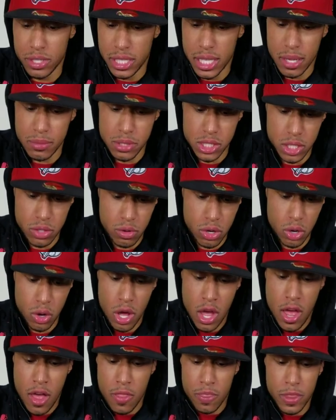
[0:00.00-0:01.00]
Dub Zero.
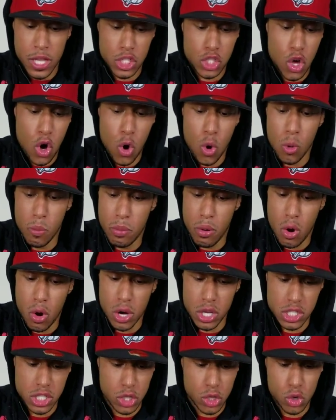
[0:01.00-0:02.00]
This whole part
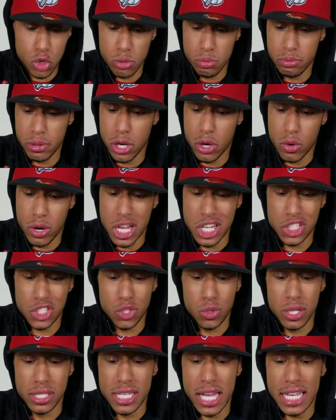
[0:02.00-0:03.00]
is incorporated on that
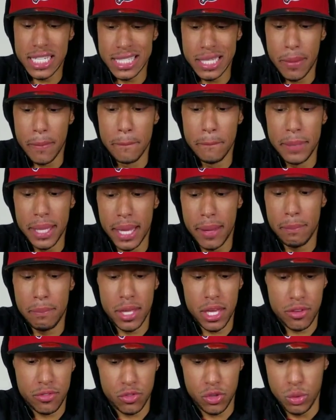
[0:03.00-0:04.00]
shoe. It's actually a
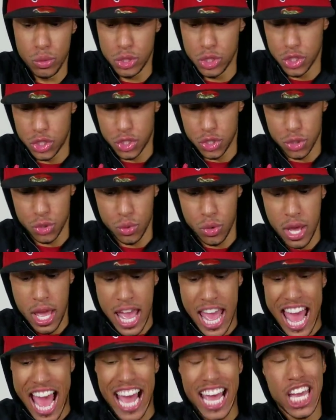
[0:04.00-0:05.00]
big fusion shoe.
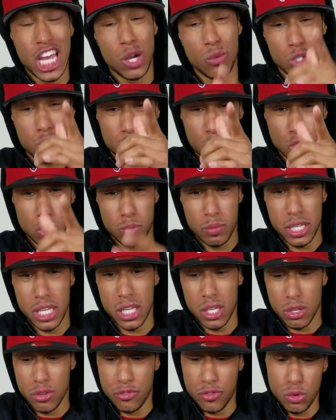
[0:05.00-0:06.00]
I hear we're supposed to be
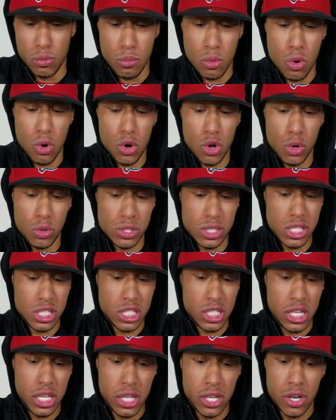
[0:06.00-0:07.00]
getting a few more of those this
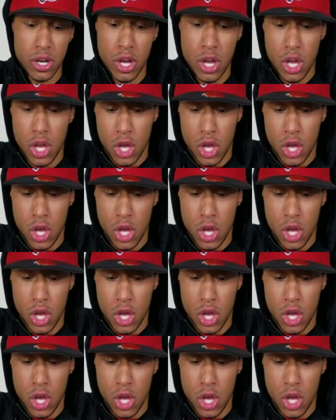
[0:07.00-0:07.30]
year.